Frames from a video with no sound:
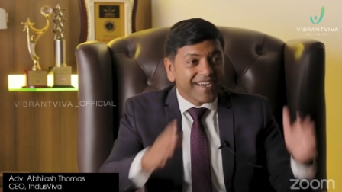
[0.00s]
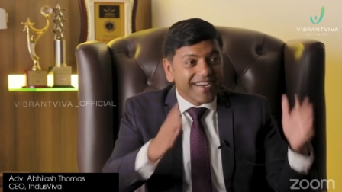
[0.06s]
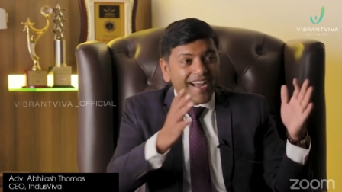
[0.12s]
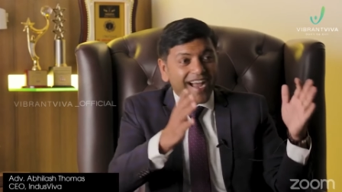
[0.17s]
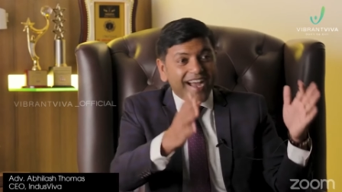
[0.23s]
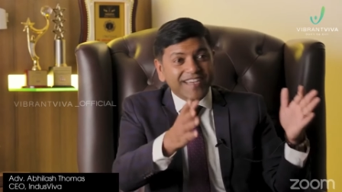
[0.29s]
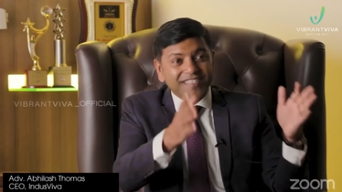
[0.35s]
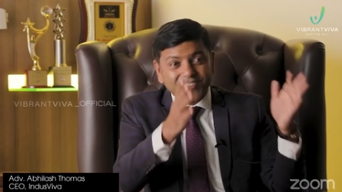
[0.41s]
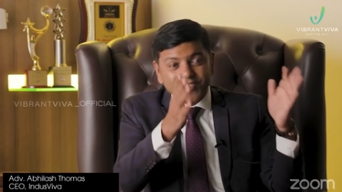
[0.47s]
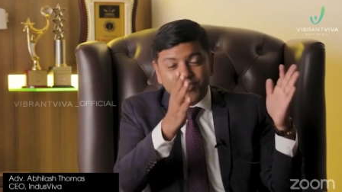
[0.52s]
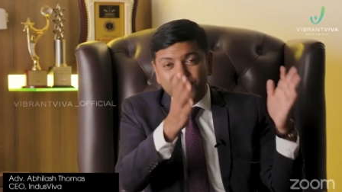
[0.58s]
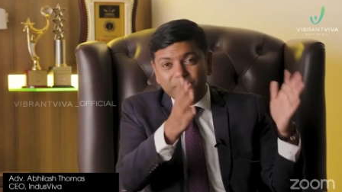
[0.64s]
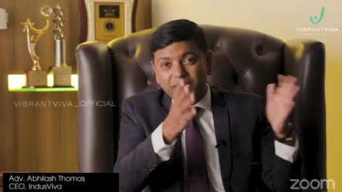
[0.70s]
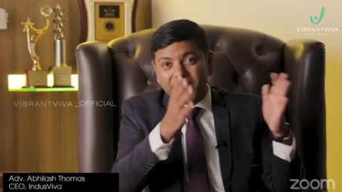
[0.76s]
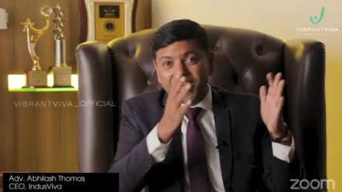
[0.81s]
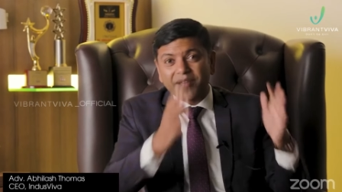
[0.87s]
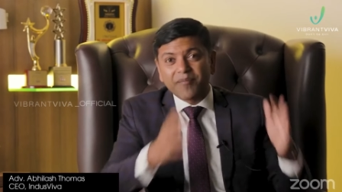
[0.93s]
guys
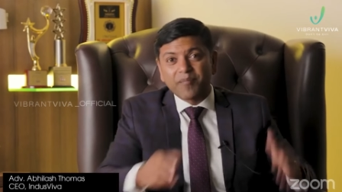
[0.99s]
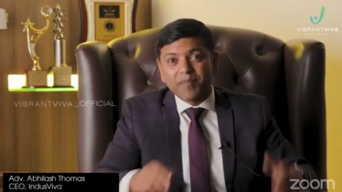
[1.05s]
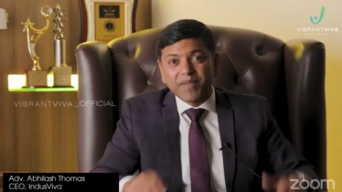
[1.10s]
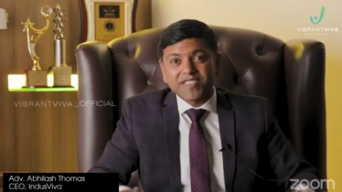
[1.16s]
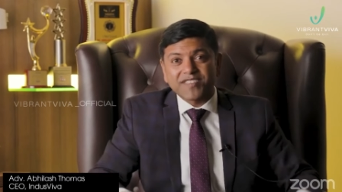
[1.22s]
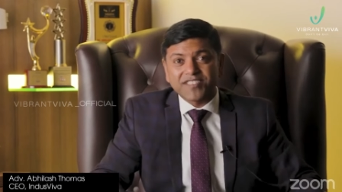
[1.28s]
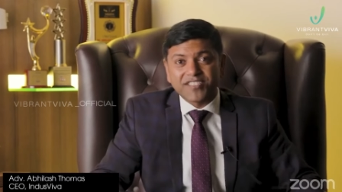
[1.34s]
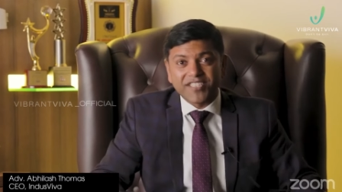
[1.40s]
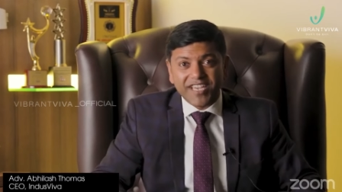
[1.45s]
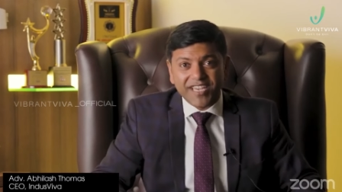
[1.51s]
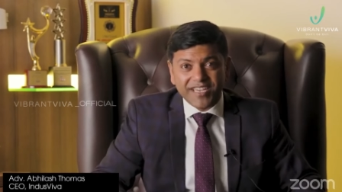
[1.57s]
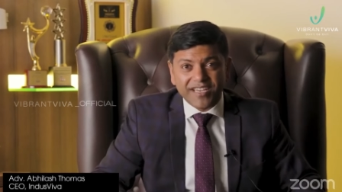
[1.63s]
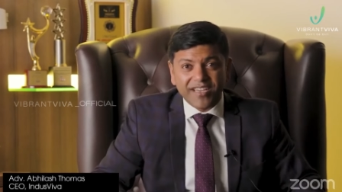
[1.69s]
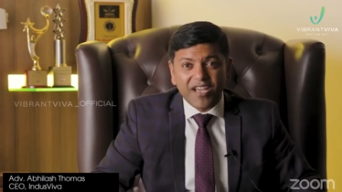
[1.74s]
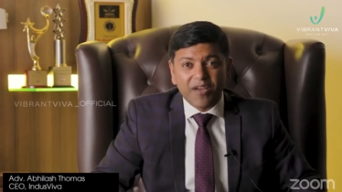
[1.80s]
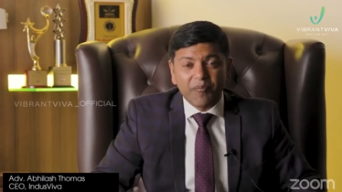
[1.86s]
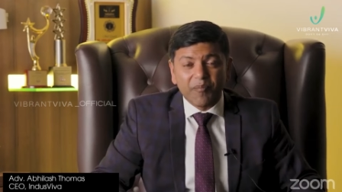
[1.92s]
you made a
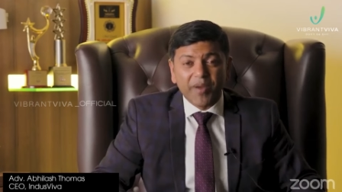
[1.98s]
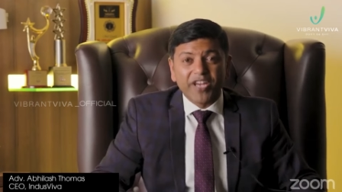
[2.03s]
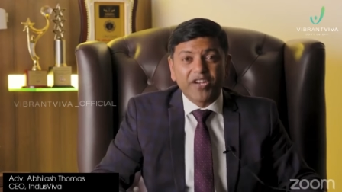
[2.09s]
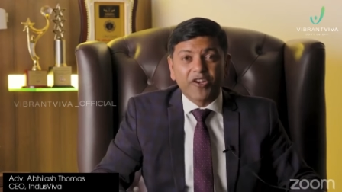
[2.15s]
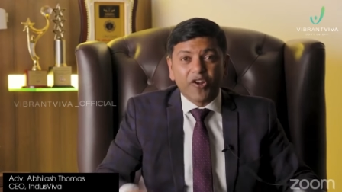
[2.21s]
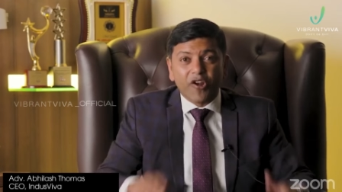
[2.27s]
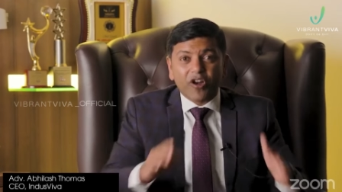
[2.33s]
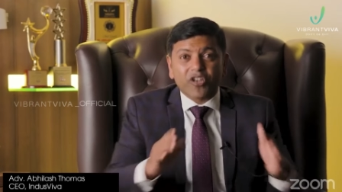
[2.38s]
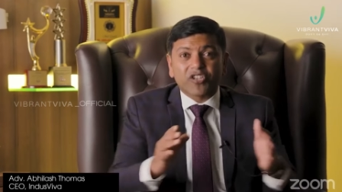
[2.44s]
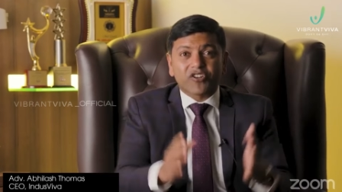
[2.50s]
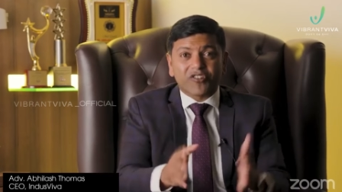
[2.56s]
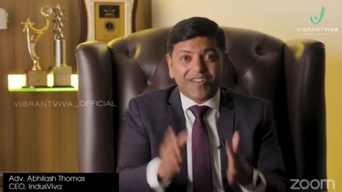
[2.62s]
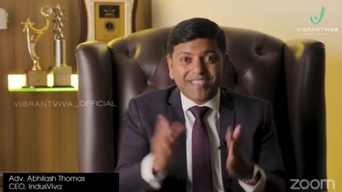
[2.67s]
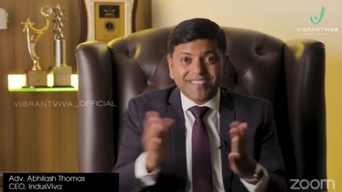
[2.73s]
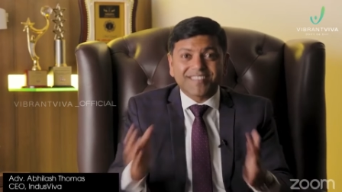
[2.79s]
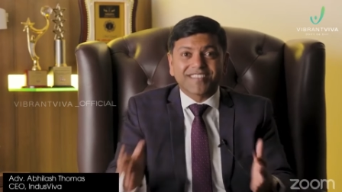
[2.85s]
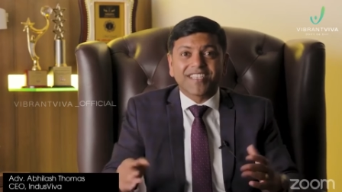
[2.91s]
mistake by not
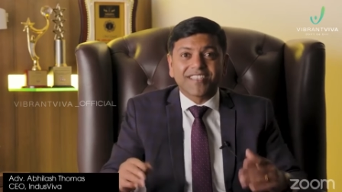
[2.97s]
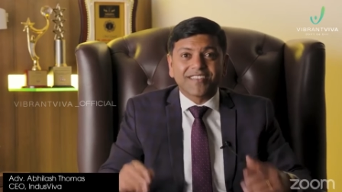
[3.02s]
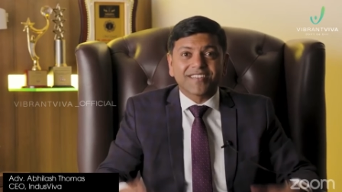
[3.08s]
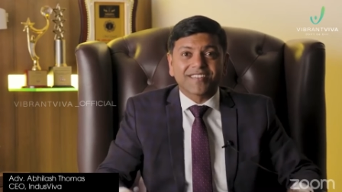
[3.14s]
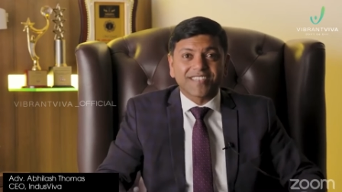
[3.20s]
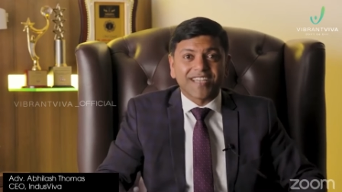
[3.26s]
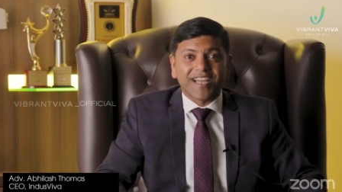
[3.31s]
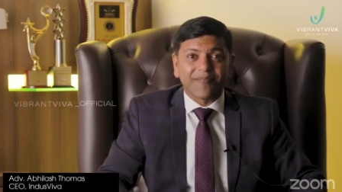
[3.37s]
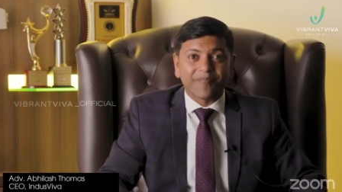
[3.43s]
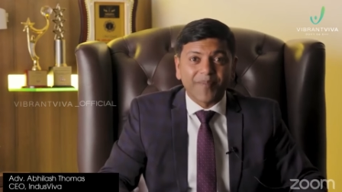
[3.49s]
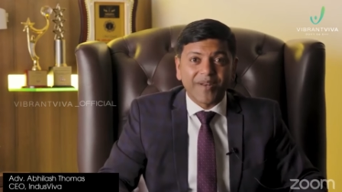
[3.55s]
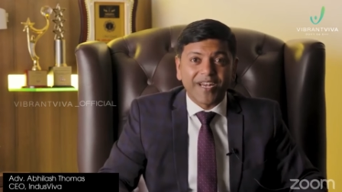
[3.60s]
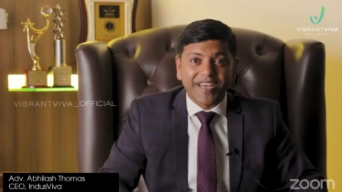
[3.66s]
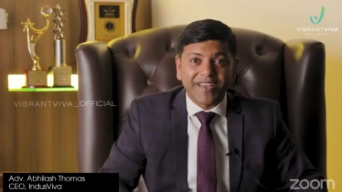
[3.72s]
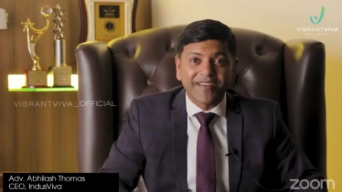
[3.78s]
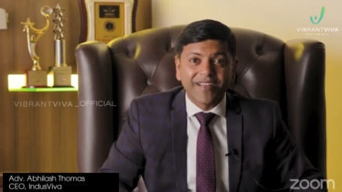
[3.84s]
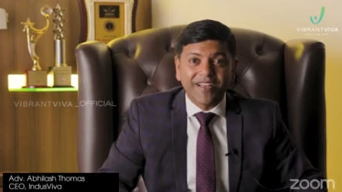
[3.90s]
trusting this
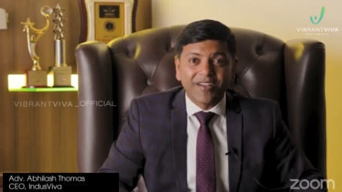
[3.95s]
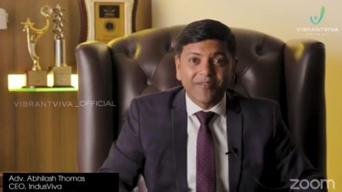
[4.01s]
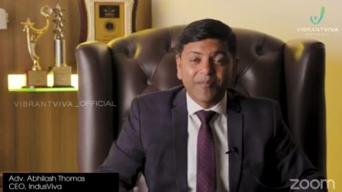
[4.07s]
company